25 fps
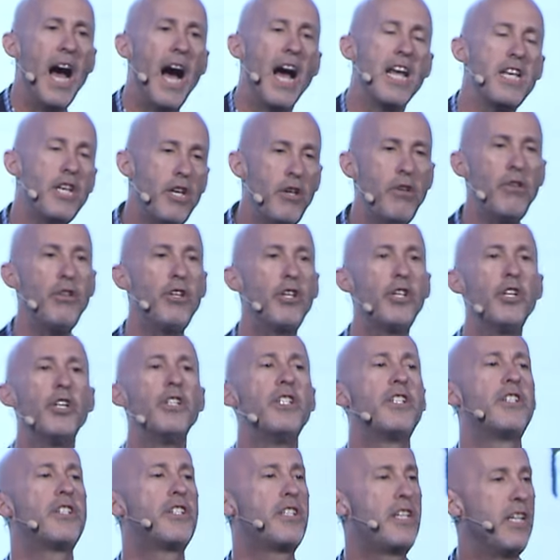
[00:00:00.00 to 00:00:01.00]
you should
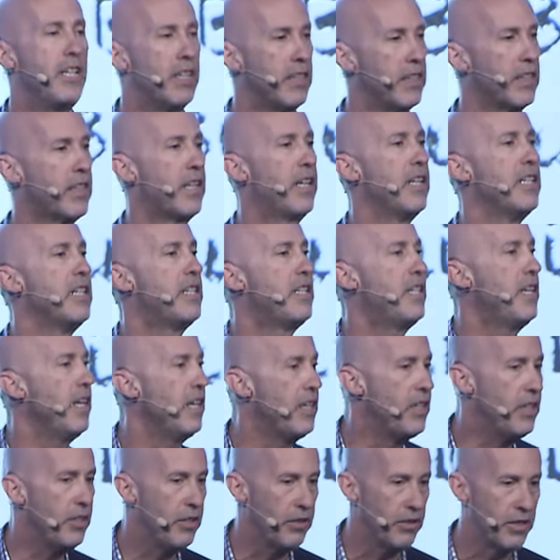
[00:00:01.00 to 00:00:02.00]
still
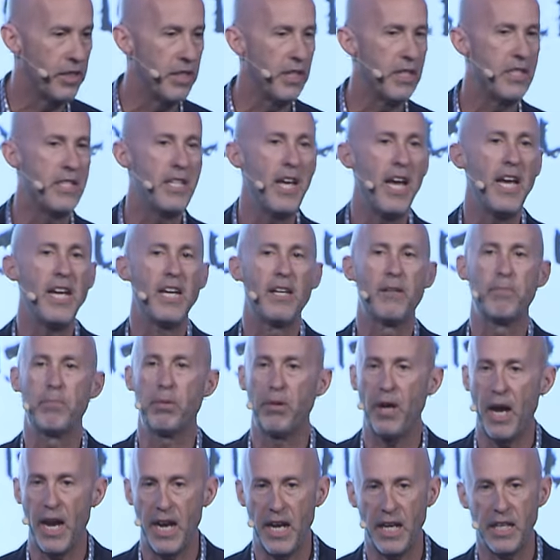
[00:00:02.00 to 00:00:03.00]
continue to take
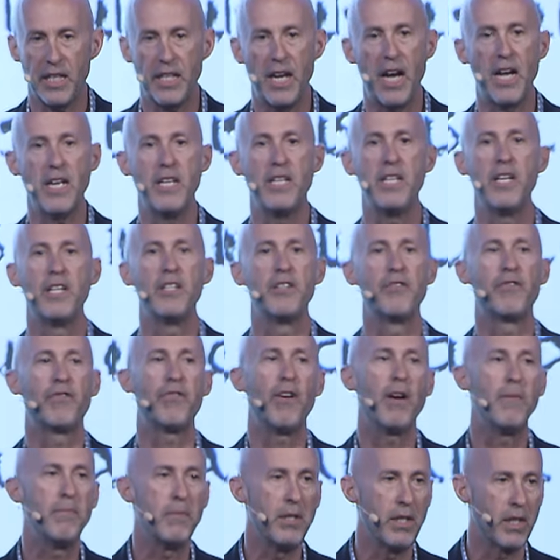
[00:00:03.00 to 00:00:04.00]
product ideas
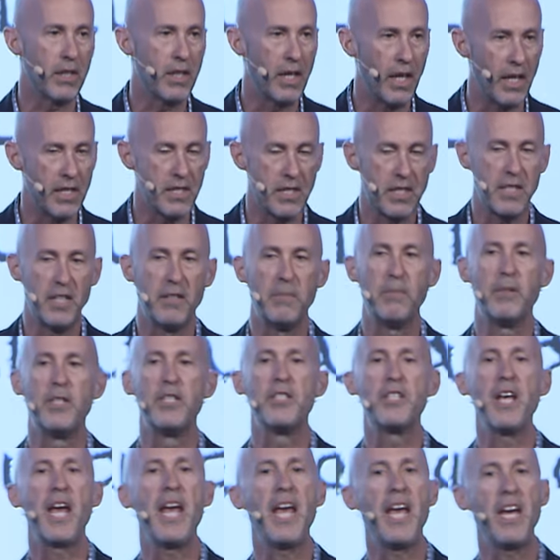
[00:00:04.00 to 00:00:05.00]
from your
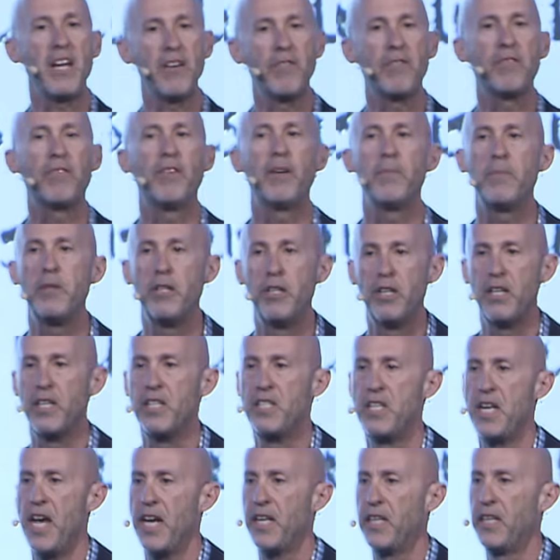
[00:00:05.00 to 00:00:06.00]
customers and from your
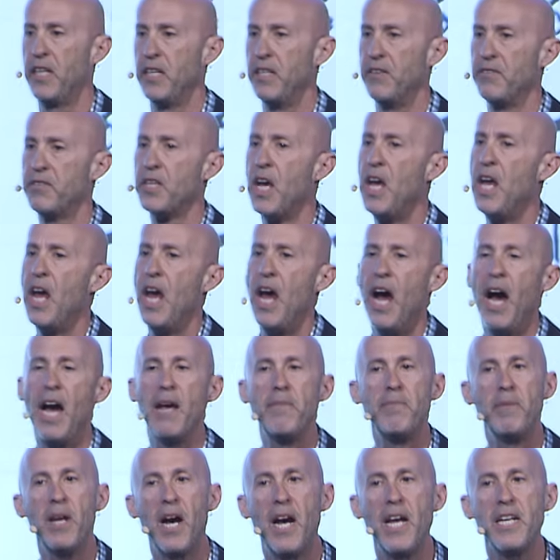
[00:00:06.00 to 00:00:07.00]
executives.
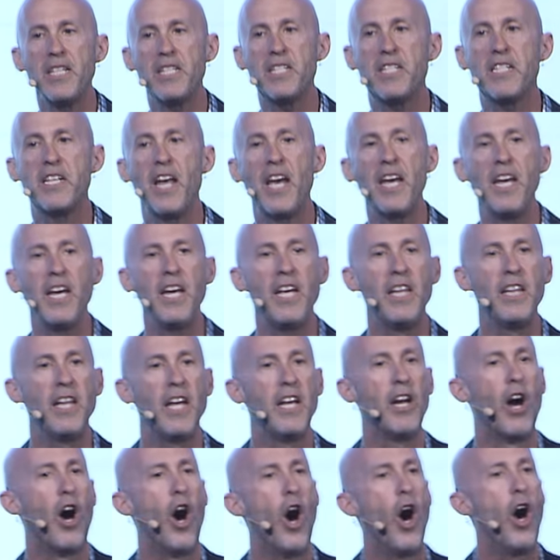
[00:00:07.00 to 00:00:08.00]
I'm not saying that
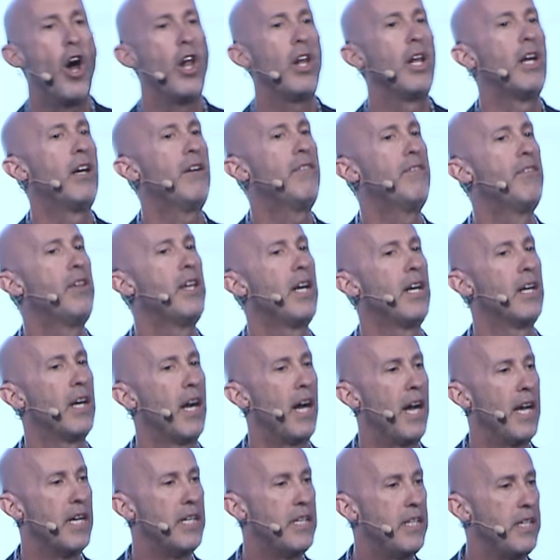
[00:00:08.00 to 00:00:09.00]
all of their
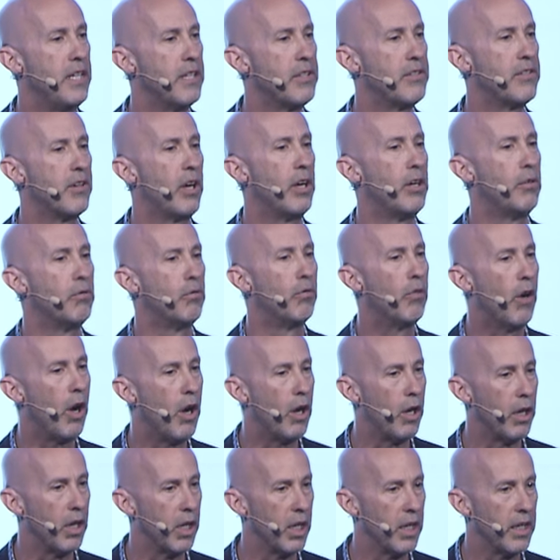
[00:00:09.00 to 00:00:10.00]
ideas are
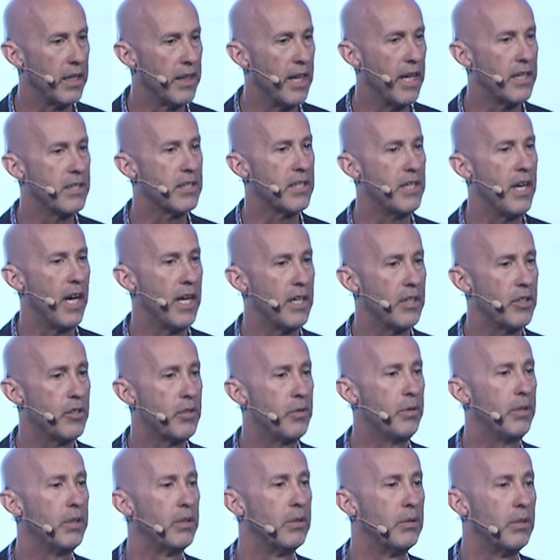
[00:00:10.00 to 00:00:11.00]
wrong. That's not
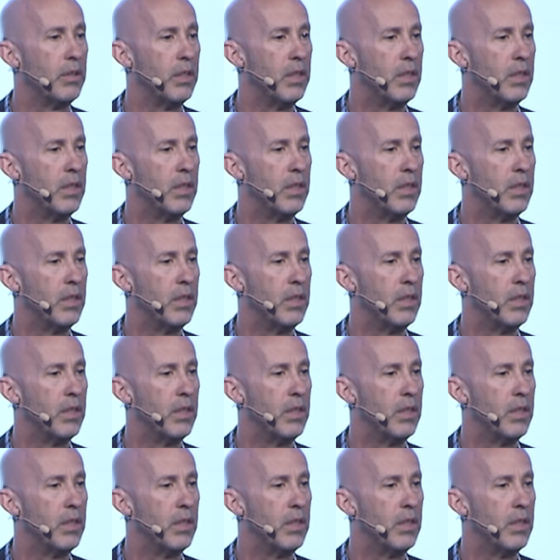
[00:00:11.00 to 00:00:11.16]
true.